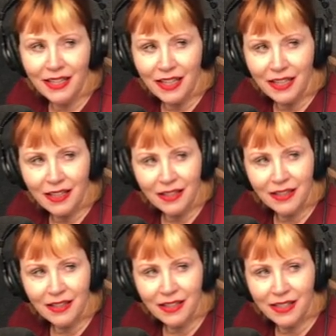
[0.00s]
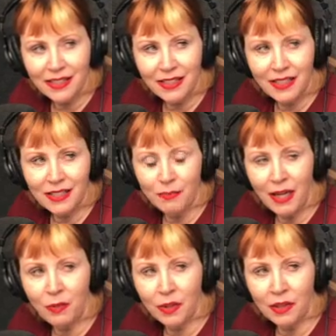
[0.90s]
it's
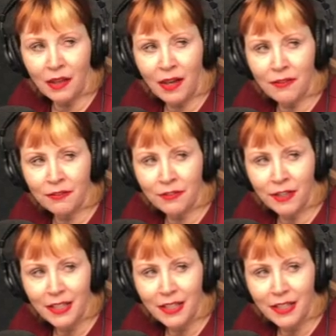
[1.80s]
made with love,